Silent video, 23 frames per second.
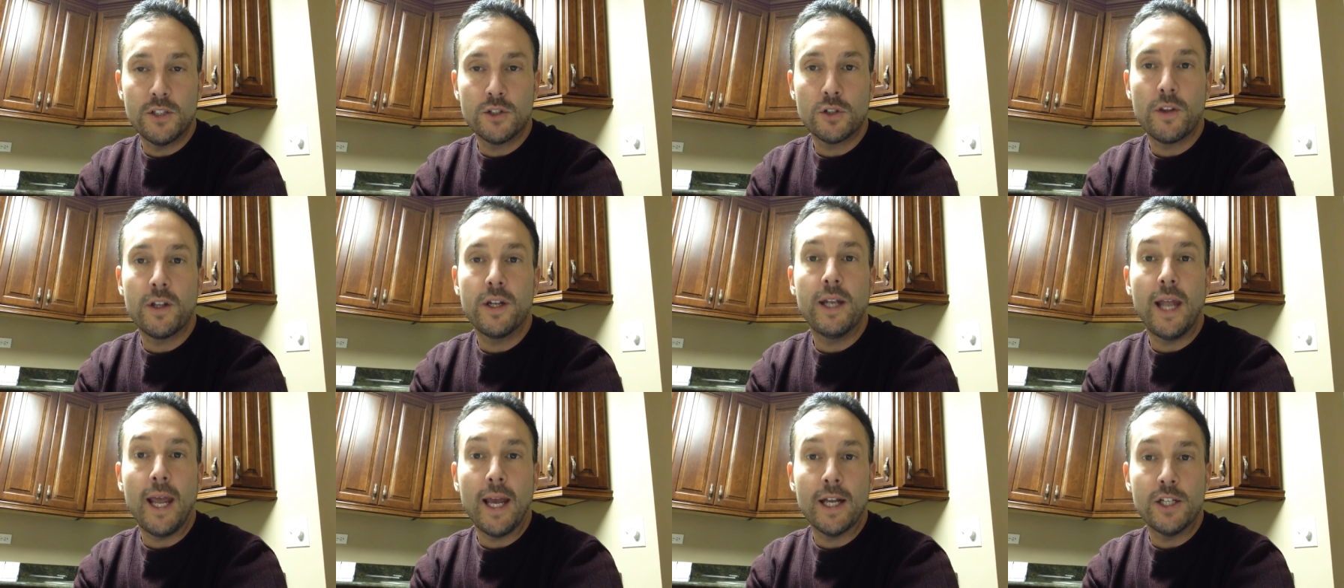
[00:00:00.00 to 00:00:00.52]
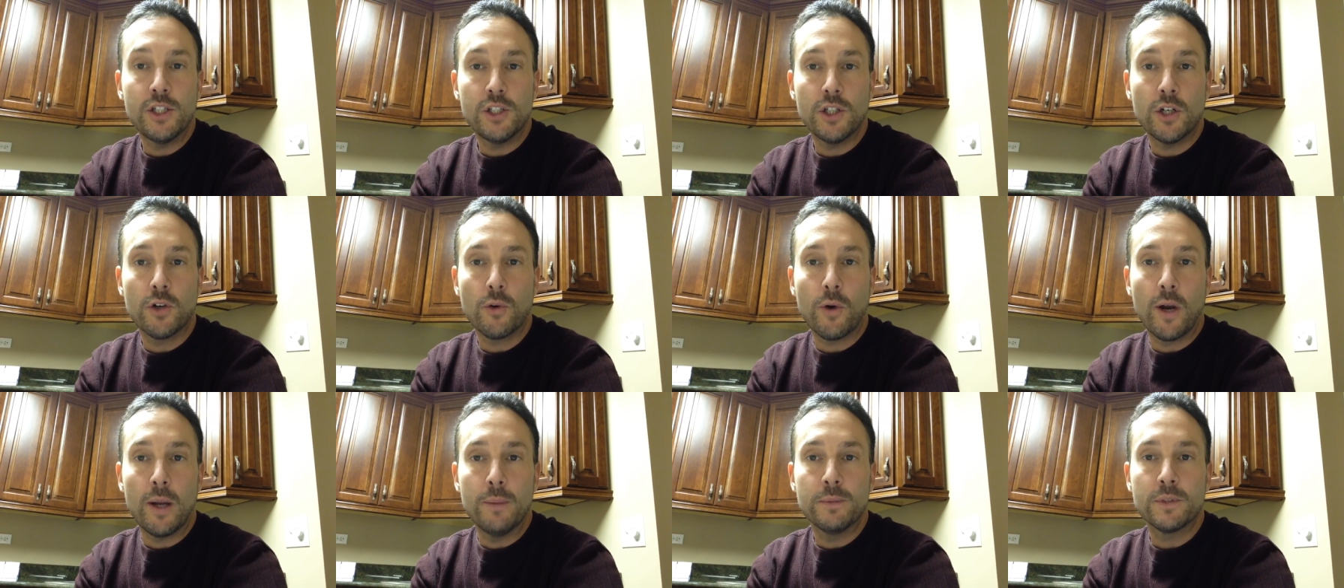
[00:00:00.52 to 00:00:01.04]
So they did
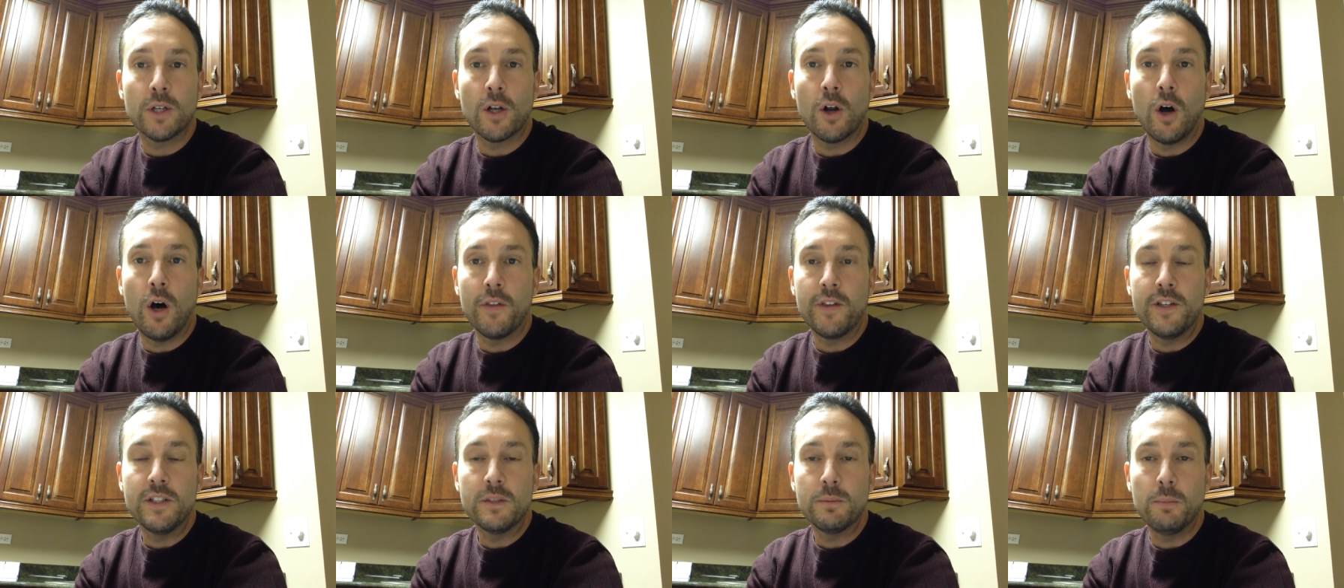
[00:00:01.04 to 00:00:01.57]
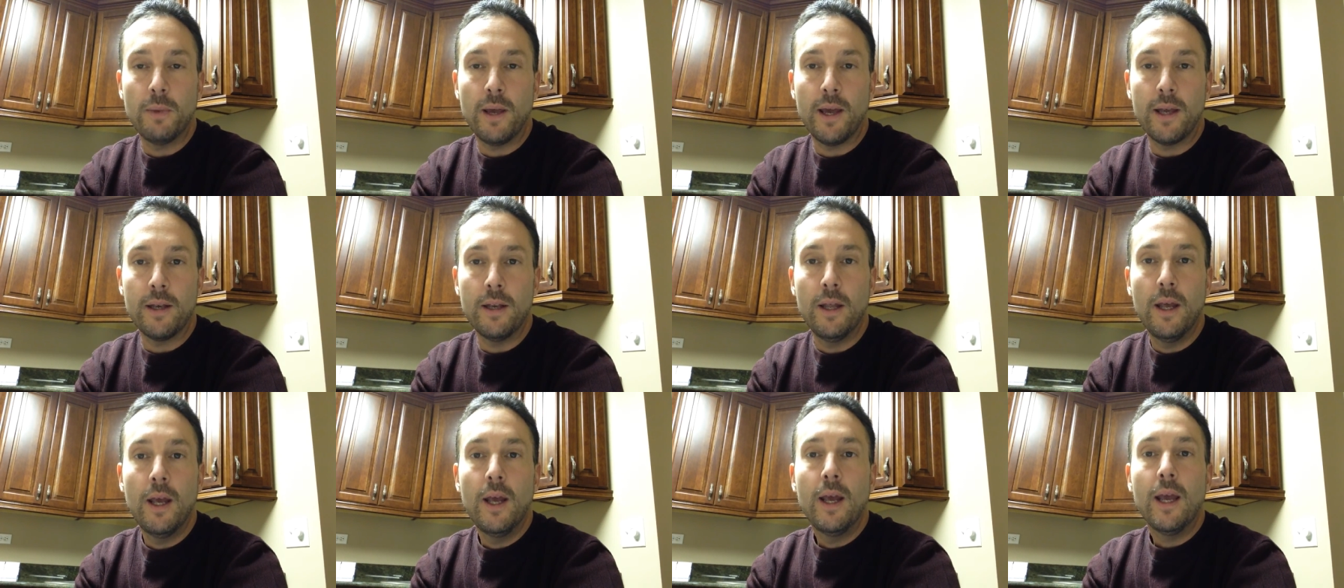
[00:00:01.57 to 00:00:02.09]
angiograms on all all these
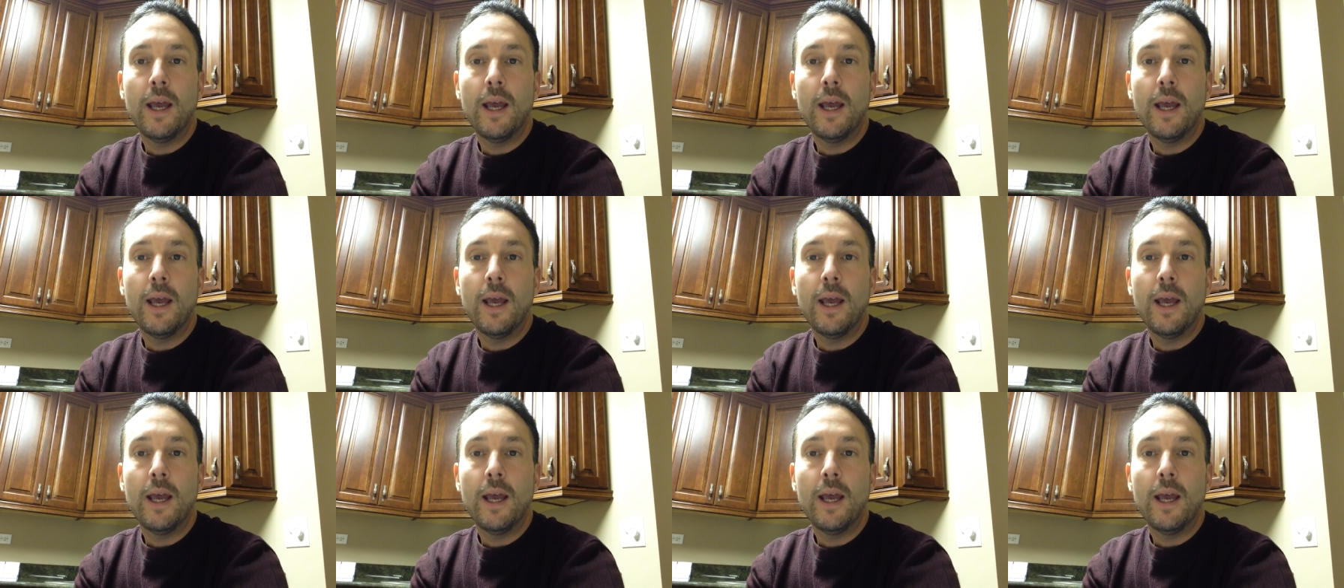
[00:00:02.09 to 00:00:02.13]
men,